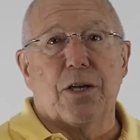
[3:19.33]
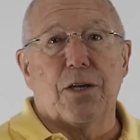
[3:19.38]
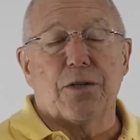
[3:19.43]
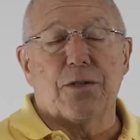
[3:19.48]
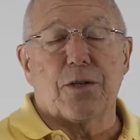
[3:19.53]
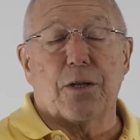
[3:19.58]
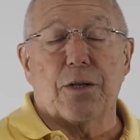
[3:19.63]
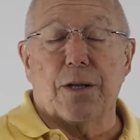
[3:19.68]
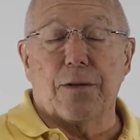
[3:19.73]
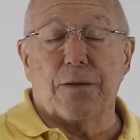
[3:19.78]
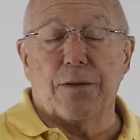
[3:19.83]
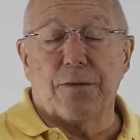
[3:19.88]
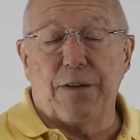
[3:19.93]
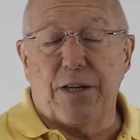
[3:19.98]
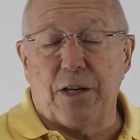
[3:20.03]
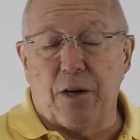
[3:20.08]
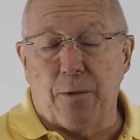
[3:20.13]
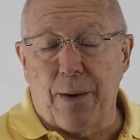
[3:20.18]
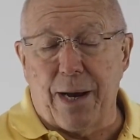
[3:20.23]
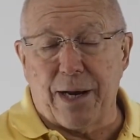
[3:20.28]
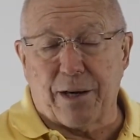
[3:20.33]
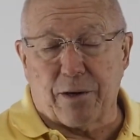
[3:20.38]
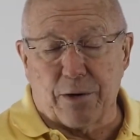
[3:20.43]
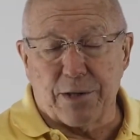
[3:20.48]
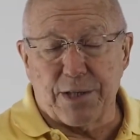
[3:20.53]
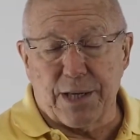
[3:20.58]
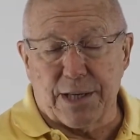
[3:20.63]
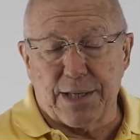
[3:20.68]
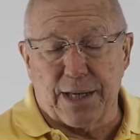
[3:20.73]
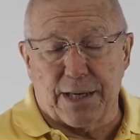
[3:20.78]
So the, the, video micro,
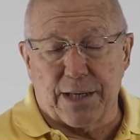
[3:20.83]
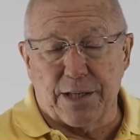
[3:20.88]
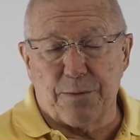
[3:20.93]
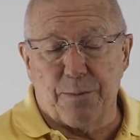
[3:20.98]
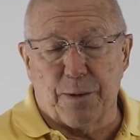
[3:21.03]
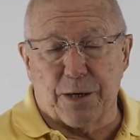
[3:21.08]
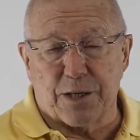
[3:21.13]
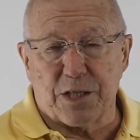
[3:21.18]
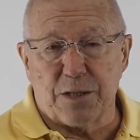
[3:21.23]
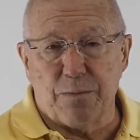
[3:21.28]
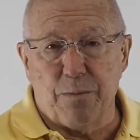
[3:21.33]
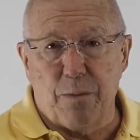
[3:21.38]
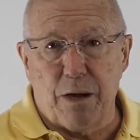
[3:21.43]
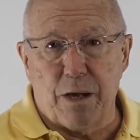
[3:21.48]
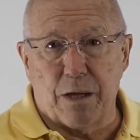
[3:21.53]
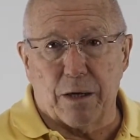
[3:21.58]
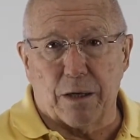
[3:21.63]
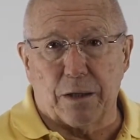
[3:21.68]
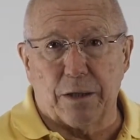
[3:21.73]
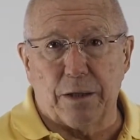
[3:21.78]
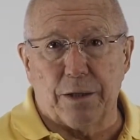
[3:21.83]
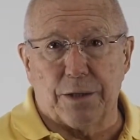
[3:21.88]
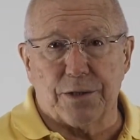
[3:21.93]
as I said, is much smaller.